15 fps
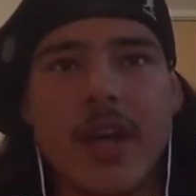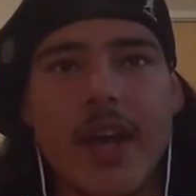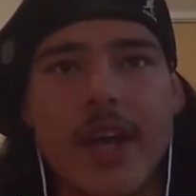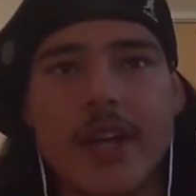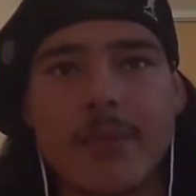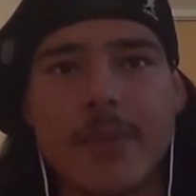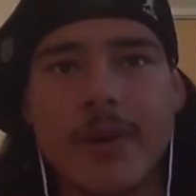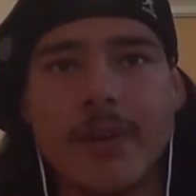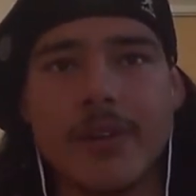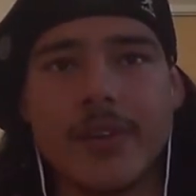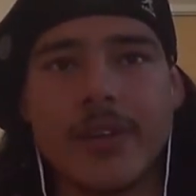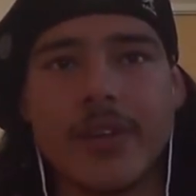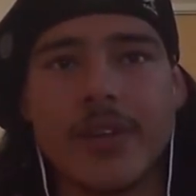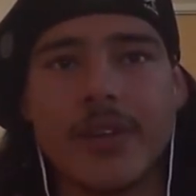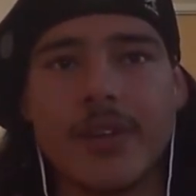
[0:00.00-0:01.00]
And
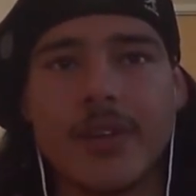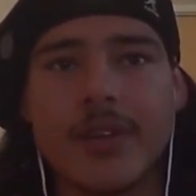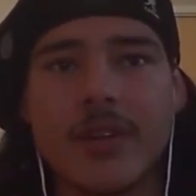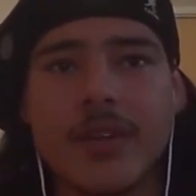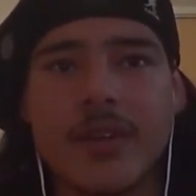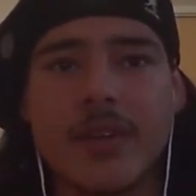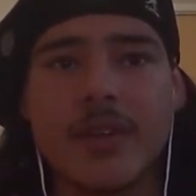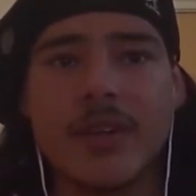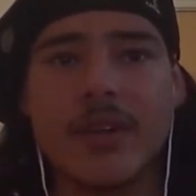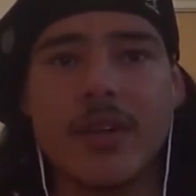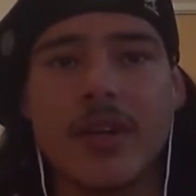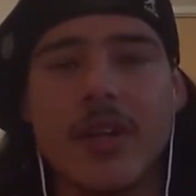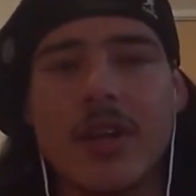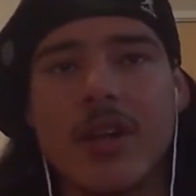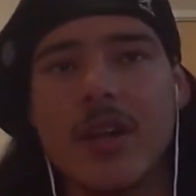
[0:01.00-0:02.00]
apparently,
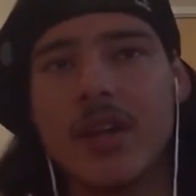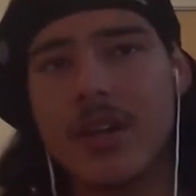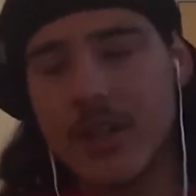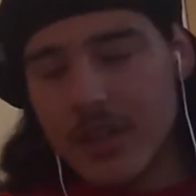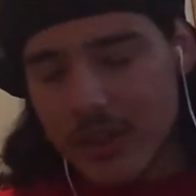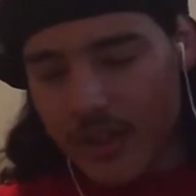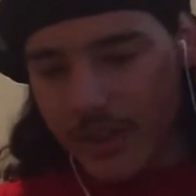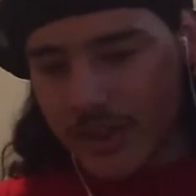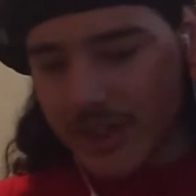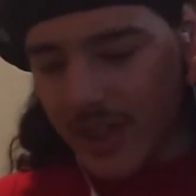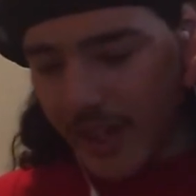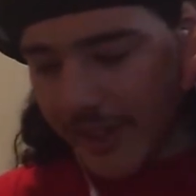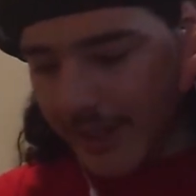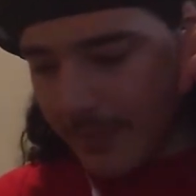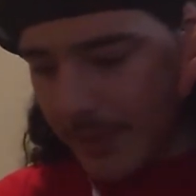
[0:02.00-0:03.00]
there's
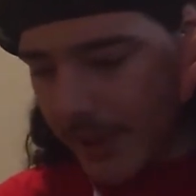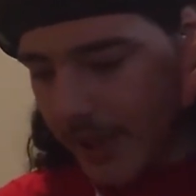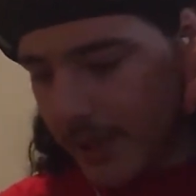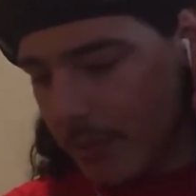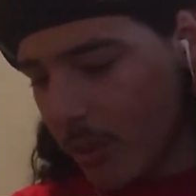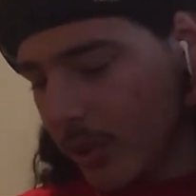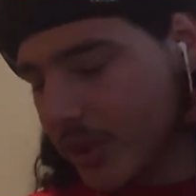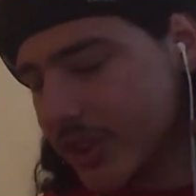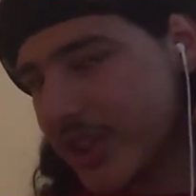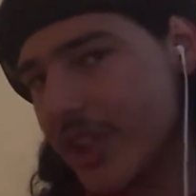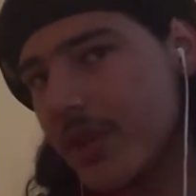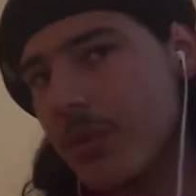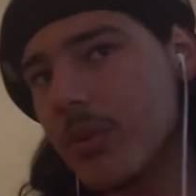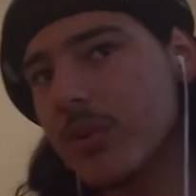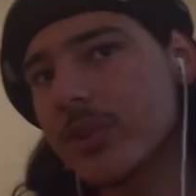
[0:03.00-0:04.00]
not going to be any more
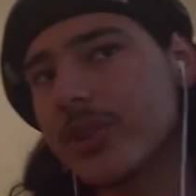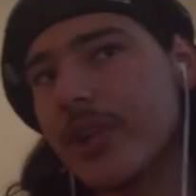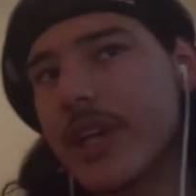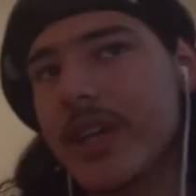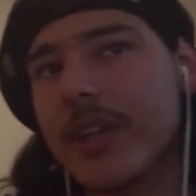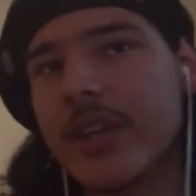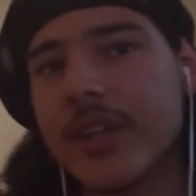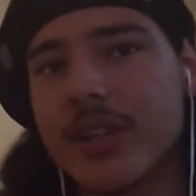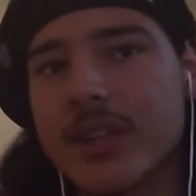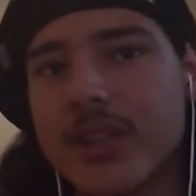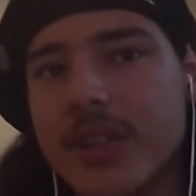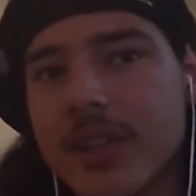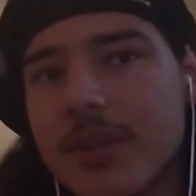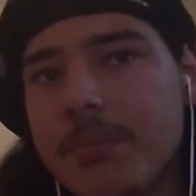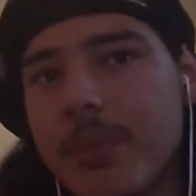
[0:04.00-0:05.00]
sequels or anything
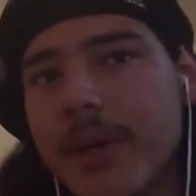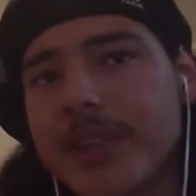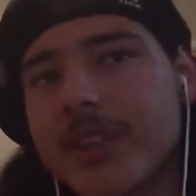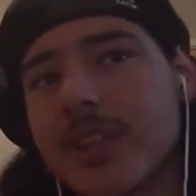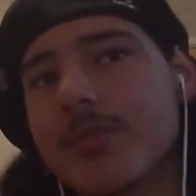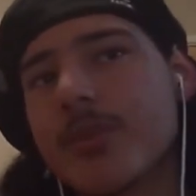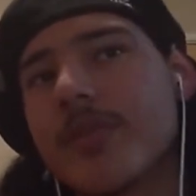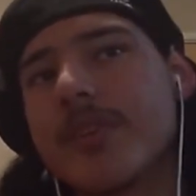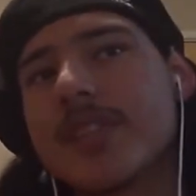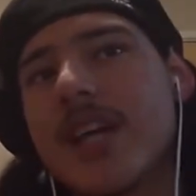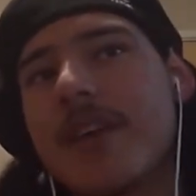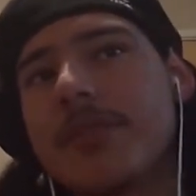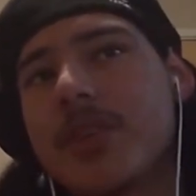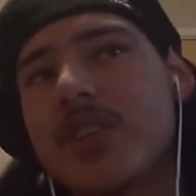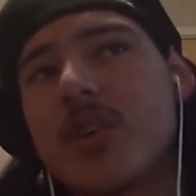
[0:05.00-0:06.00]
to Pixar movies
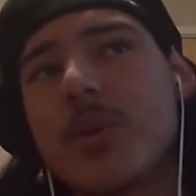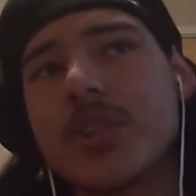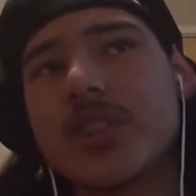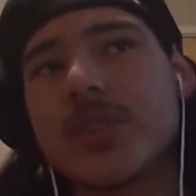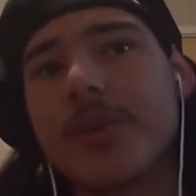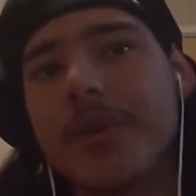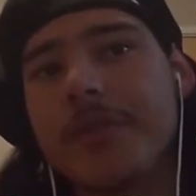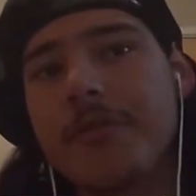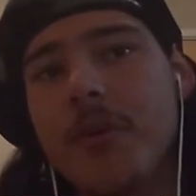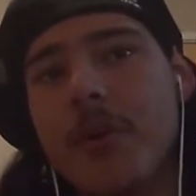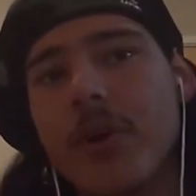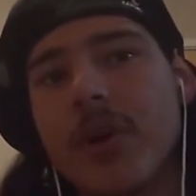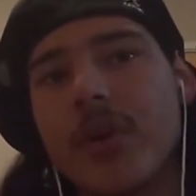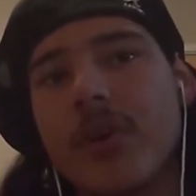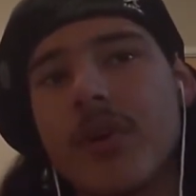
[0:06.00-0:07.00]
after Toy Story
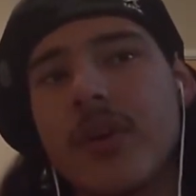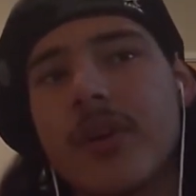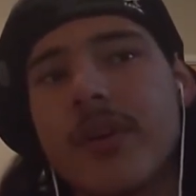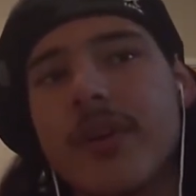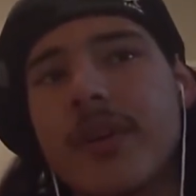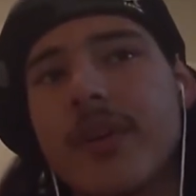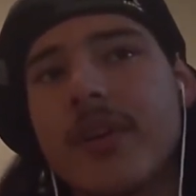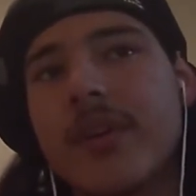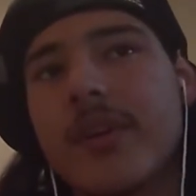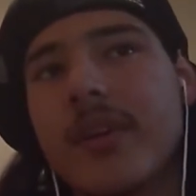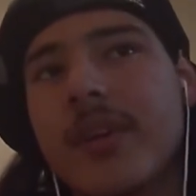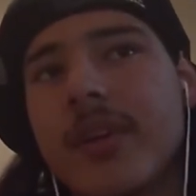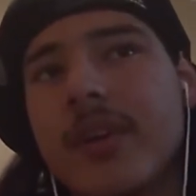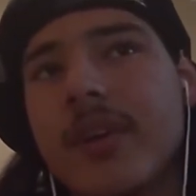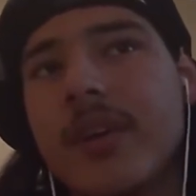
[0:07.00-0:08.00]
4.
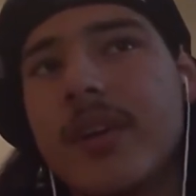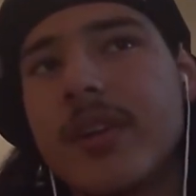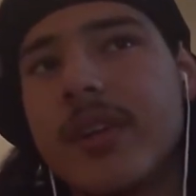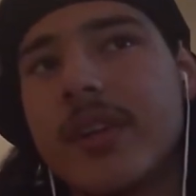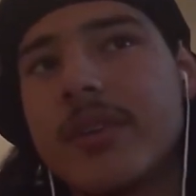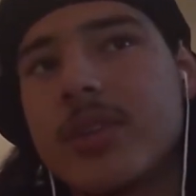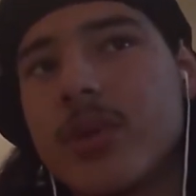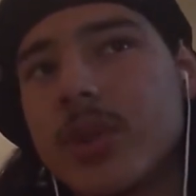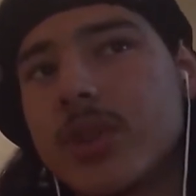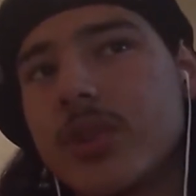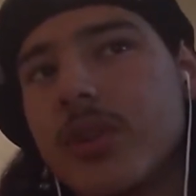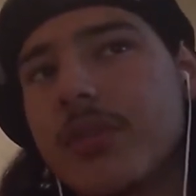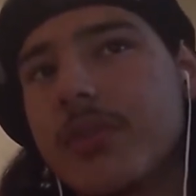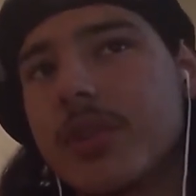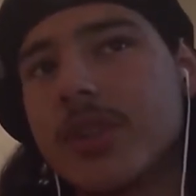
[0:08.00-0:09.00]
Toy
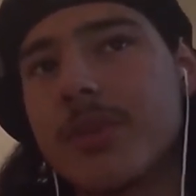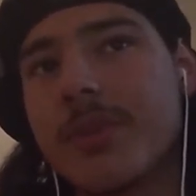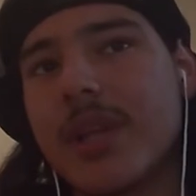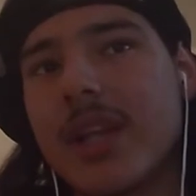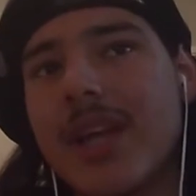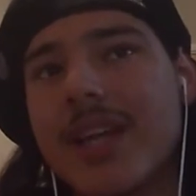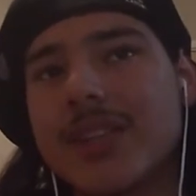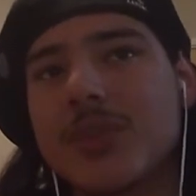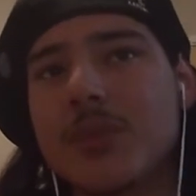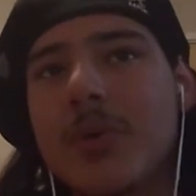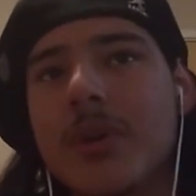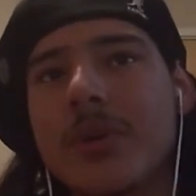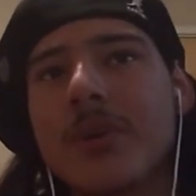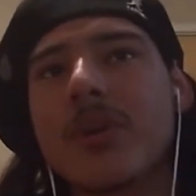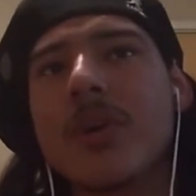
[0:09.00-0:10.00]
Story 4 is going to be the last
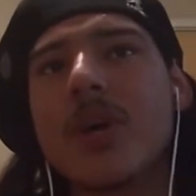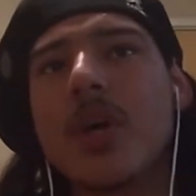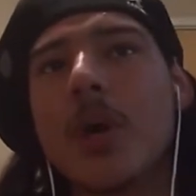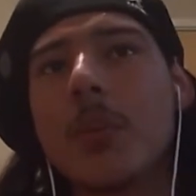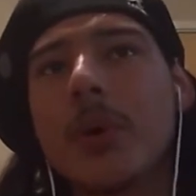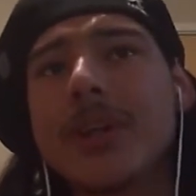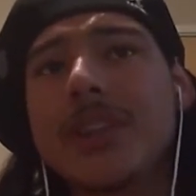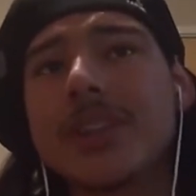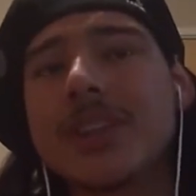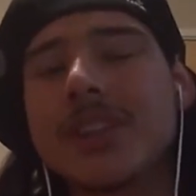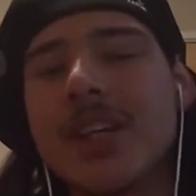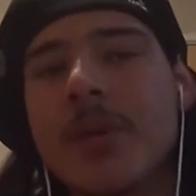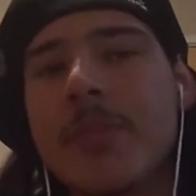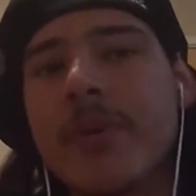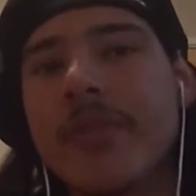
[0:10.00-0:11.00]
one, which is
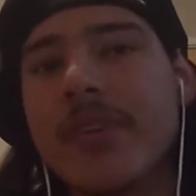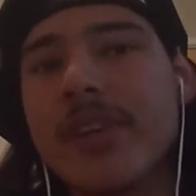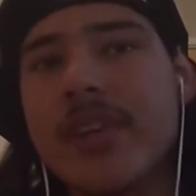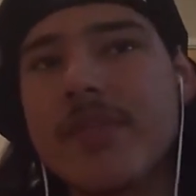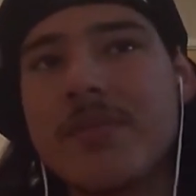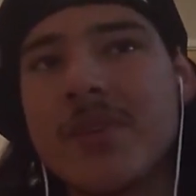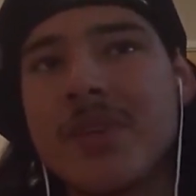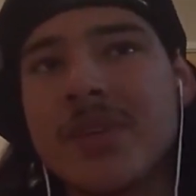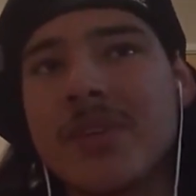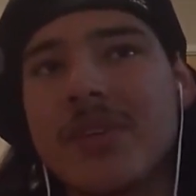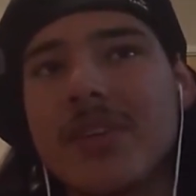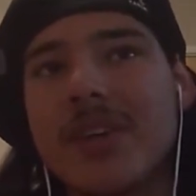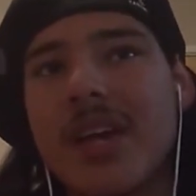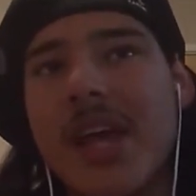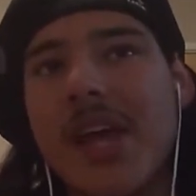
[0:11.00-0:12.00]
going to be
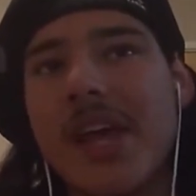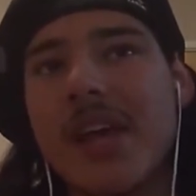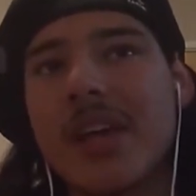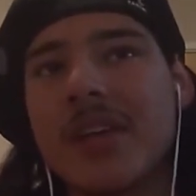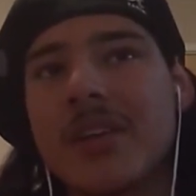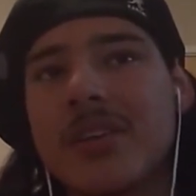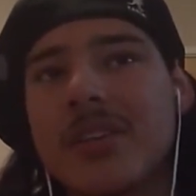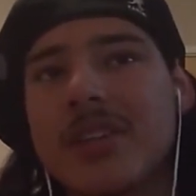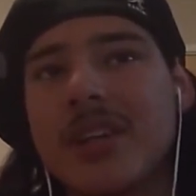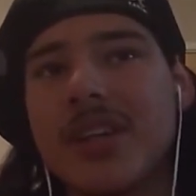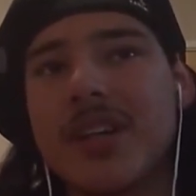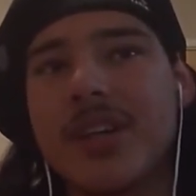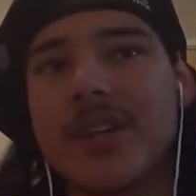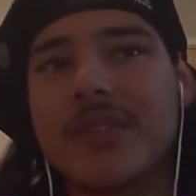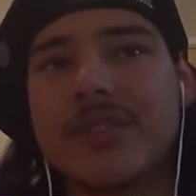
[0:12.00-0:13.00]
relieving and
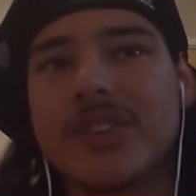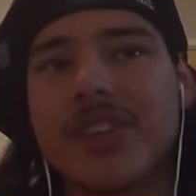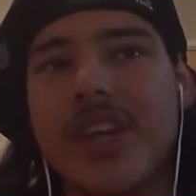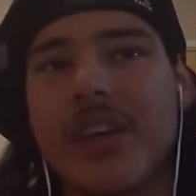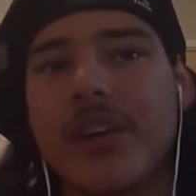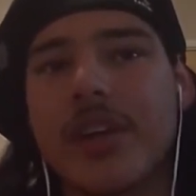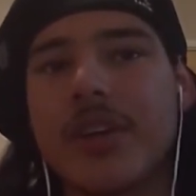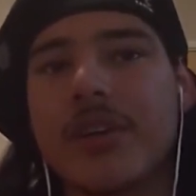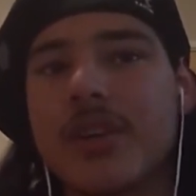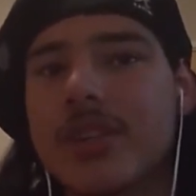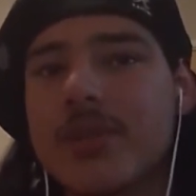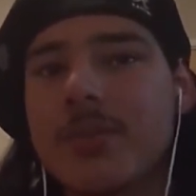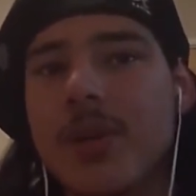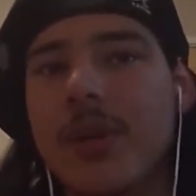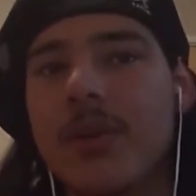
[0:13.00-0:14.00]
scary
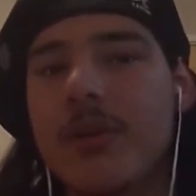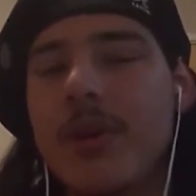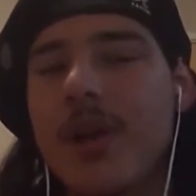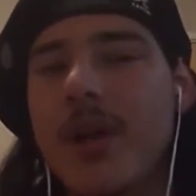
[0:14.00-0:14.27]
to me.